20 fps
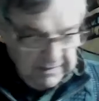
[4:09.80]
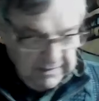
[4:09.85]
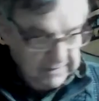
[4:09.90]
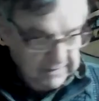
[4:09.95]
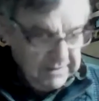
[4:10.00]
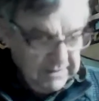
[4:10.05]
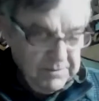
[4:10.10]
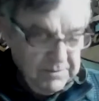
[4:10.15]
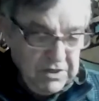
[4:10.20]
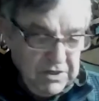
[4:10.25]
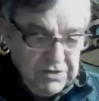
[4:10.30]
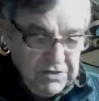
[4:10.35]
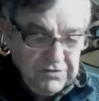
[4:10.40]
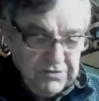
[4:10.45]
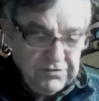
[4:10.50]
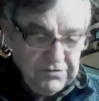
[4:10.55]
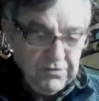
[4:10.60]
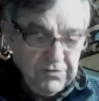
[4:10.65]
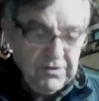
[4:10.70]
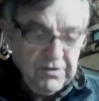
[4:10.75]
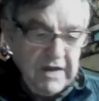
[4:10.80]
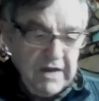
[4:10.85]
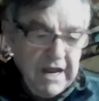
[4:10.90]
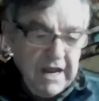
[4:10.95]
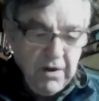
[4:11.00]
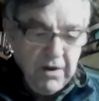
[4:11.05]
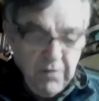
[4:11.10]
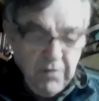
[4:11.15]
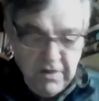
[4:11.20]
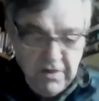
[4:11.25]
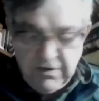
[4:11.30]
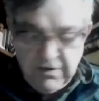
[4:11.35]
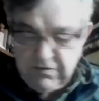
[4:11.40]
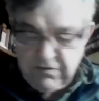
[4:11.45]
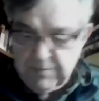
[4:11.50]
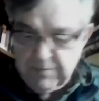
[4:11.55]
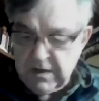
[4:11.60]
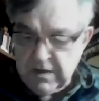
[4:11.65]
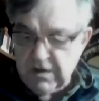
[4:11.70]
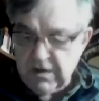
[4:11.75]
limited to certain areas
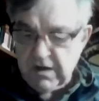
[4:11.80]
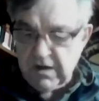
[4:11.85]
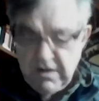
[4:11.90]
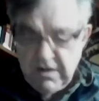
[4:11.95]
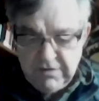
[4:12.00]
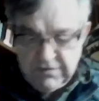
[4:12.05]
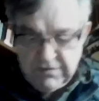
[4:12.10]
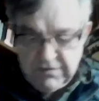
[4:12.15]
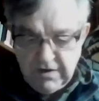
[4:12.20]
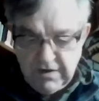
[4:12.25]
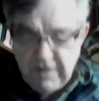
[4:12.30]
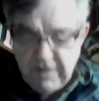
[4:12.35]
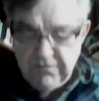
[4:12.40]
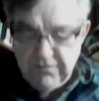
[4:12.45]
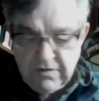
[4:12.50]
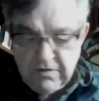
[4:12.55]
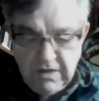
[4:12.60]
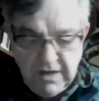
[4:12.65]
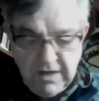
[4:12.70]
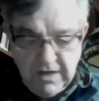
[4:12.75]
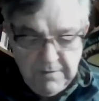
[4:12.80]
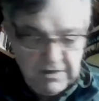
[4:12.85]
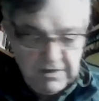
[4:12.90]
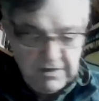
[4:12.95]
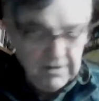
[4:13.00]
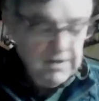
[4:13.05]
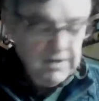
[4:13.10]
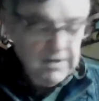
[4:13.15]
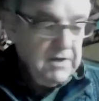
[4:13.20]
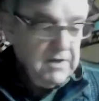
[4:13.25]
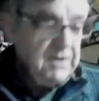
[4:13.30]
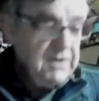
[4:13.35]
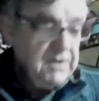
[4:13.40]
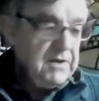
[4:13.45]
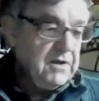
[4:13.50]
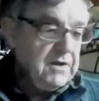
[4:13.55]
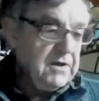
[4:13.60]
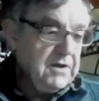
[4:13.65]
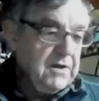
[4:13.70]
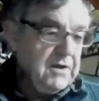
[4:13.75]
because of climate
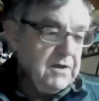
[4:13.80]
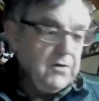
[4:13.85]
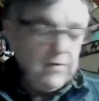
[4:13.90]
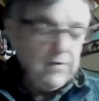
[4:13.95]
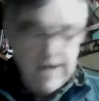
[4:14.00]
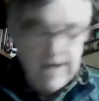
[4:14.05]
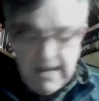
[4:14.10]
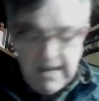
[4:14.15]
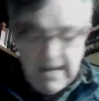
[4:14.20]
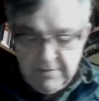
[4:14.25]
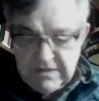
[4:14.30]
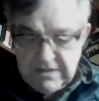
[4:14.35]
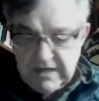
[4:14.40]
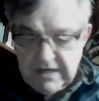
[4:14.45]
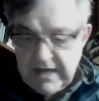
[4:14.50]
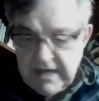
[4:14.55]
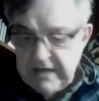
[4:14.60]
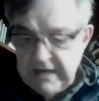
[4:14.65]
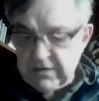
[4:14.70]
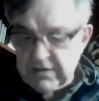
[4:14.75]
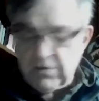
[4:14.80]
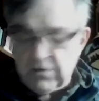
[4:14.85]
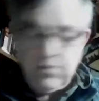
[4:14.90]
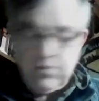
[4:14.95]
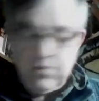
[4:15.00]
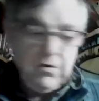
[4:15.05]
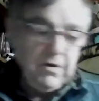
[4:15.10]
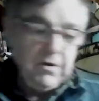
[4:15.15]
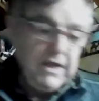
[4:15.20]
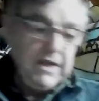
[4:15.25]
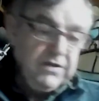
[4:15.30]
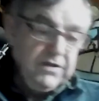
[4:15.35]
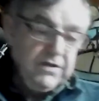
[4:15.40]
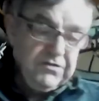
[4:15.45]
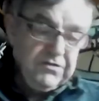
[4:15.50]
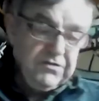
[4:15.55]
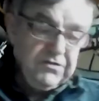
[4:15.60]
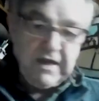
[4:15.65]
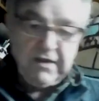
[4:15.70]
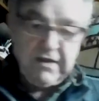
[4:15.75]
uh, or habitat or
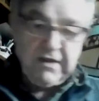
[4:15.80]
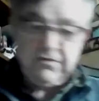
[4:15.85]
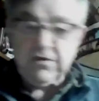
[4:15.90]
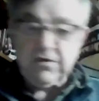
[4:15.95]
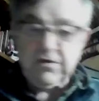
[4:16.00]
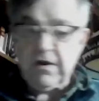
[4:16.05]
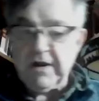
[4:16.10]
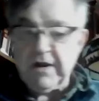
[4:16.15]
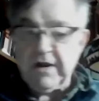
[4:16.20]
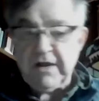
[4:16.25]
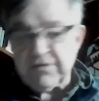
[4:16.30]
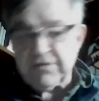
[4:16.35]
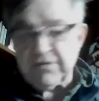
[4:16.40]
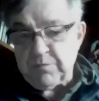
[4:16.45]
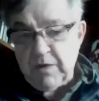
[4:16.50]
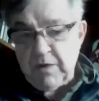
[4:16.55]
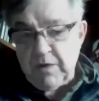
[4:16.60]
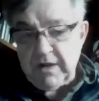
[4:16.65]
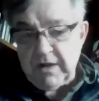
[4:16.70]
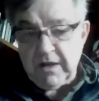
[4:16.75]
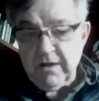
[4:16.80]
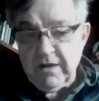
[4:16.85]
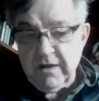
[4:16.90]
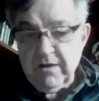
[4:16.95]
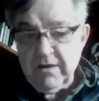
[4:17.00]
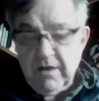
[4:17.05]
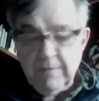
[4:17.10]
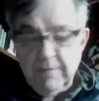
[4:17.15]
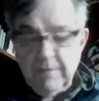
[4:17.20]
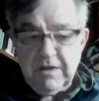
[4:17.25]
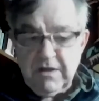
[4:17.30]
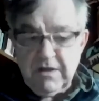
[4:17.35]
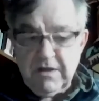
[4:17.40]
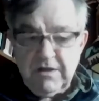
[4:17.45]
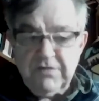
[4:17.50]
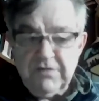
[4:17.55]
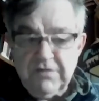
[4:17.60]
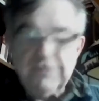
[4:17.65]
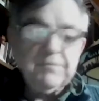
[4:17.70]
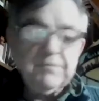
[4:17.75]
insects are now spreading. I mean, it
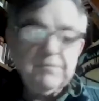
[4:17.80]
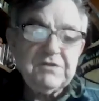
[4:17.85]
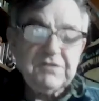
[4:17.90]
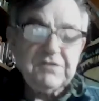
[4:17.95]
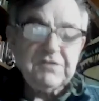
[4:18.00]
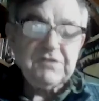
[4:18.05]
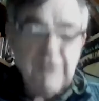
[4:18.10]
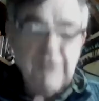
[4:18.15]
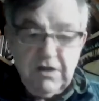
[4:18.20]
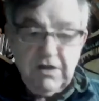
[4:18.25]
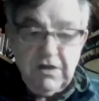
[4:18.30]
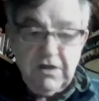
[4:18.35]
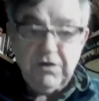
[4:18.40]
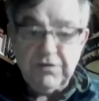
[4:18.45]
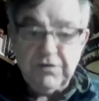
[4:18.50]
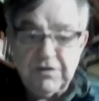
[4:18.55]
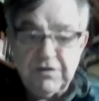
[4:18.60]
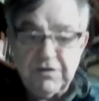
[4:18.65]
is a mosquito that